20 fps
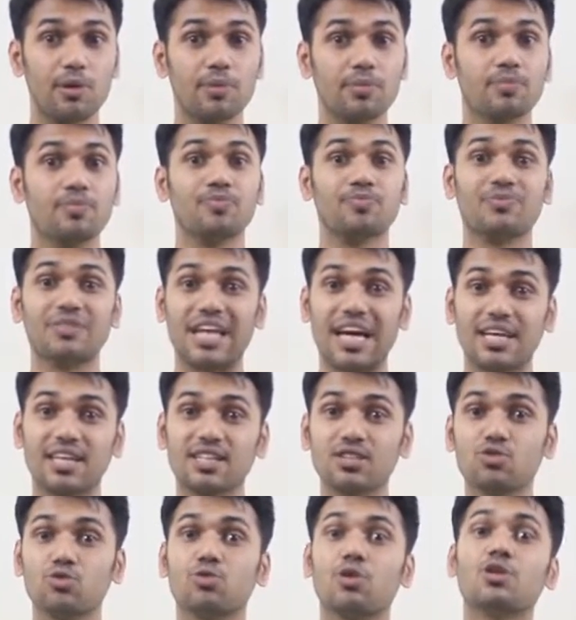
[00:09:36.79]
That is
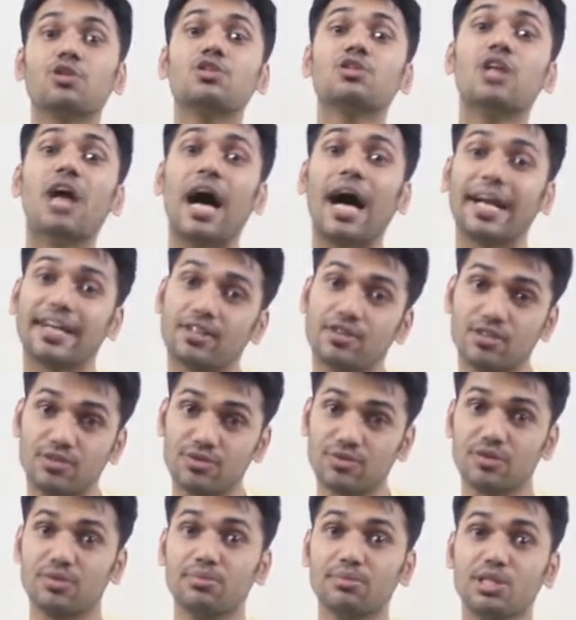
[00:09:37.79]
what a
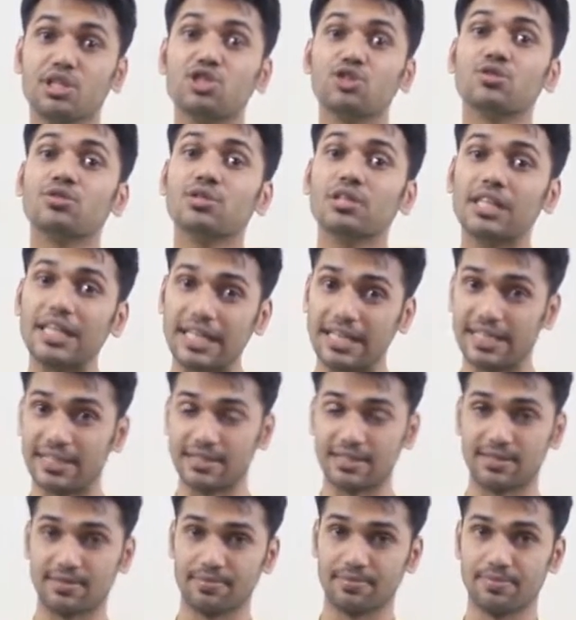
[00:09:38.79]
confirmation is.
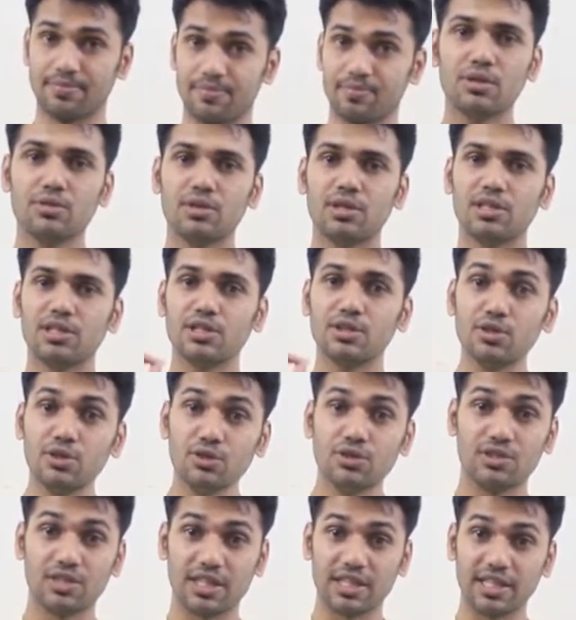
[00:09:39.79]
When we are
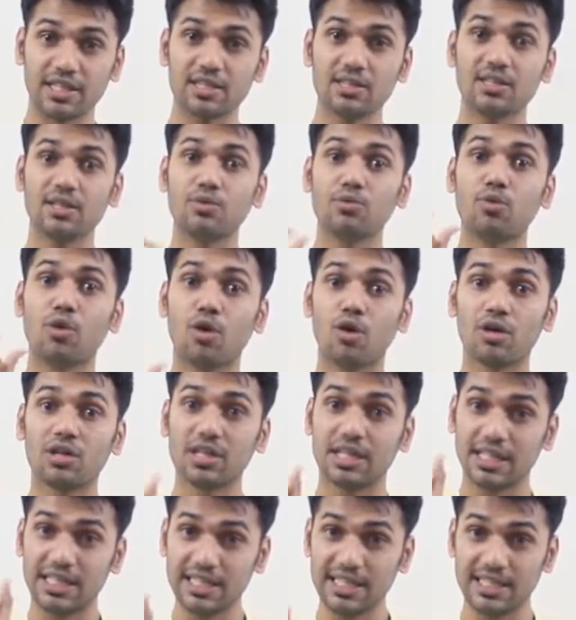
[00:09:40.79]
using the word
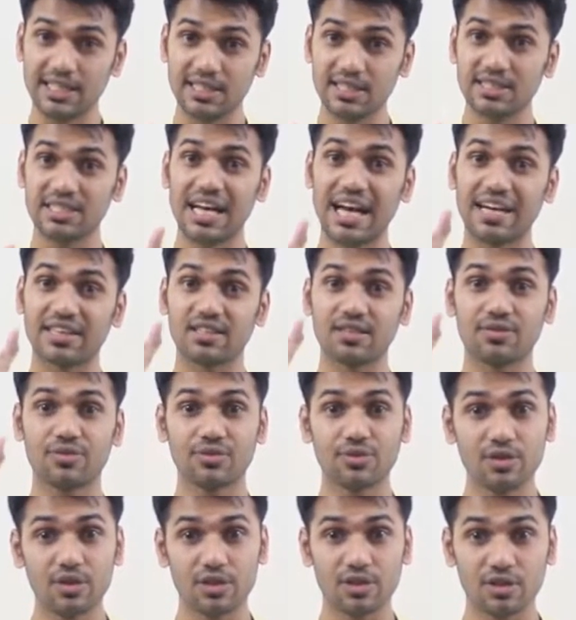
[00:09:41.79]
is at the
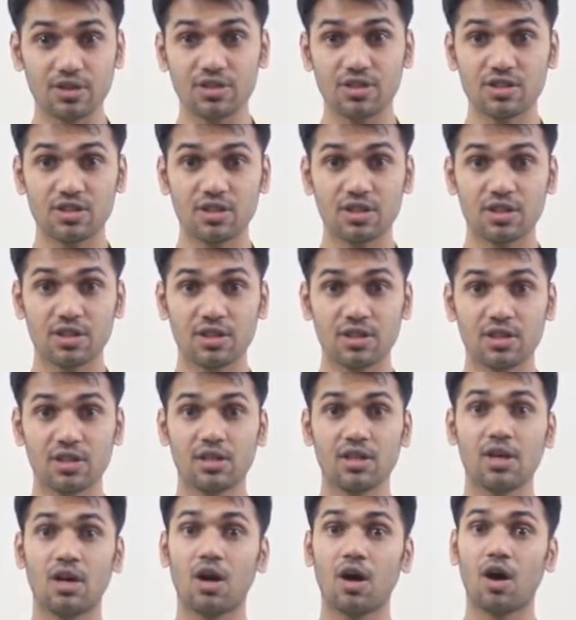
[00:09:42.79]
first
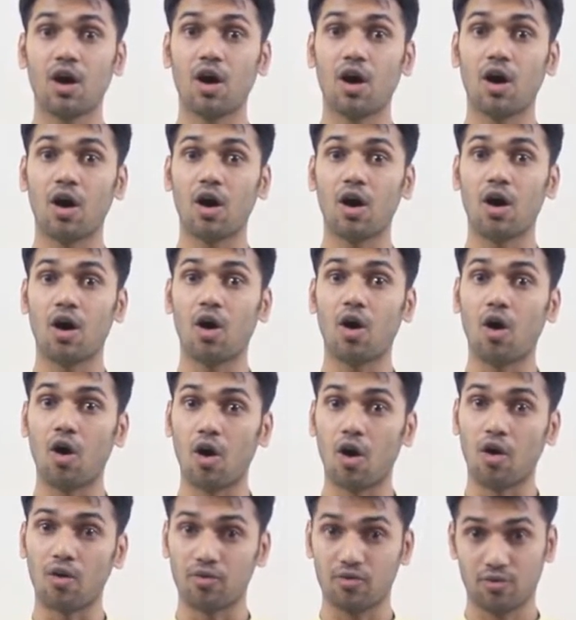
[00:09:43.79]
of
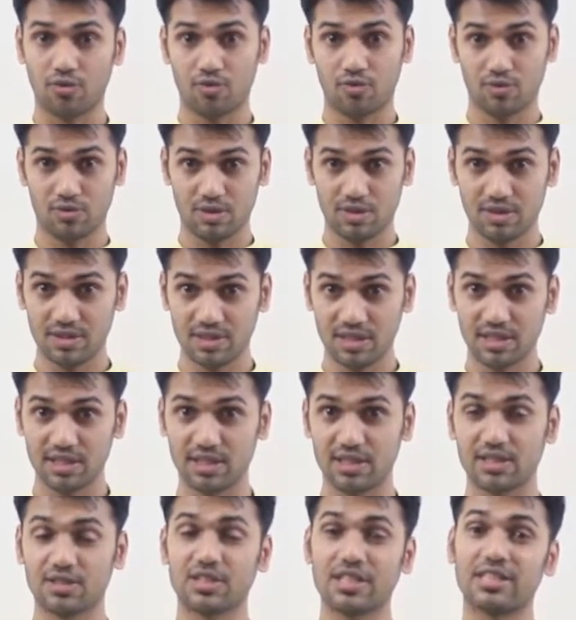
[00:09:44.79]
the sentence,
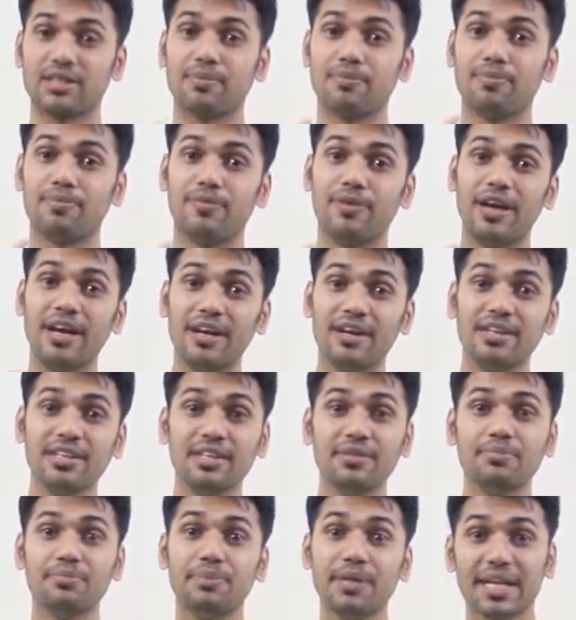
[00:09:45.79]
at the very
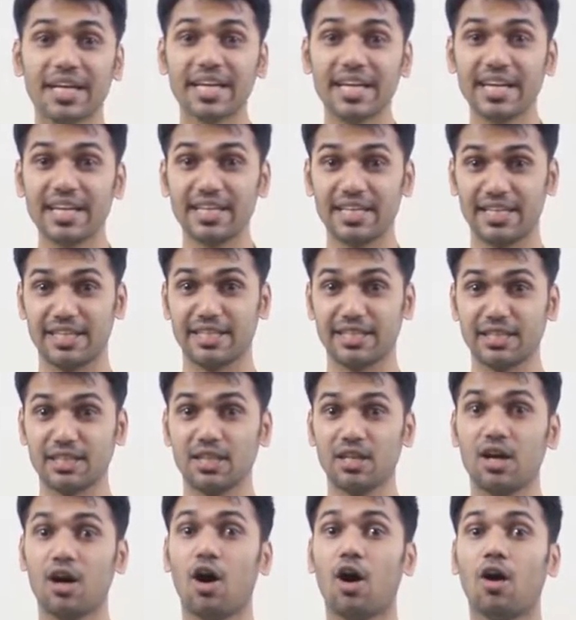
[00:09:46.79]
beginning
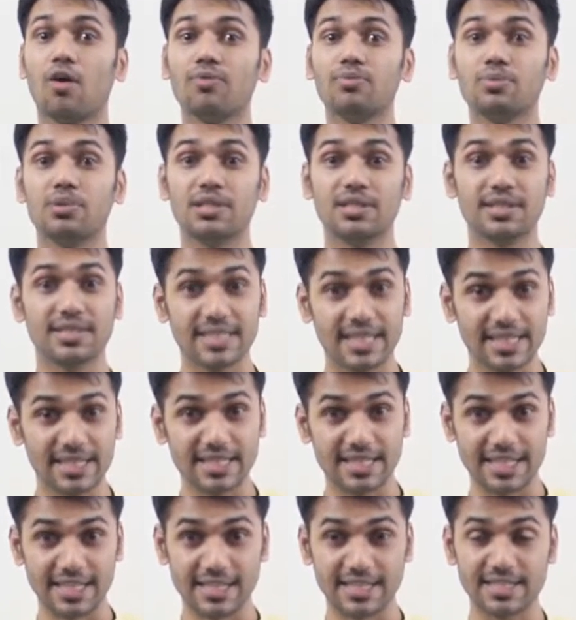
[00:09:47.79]
of the
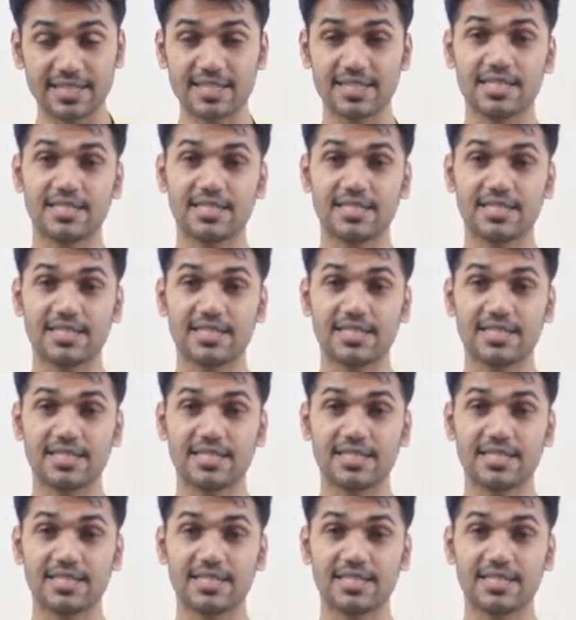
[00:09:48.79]
sentence,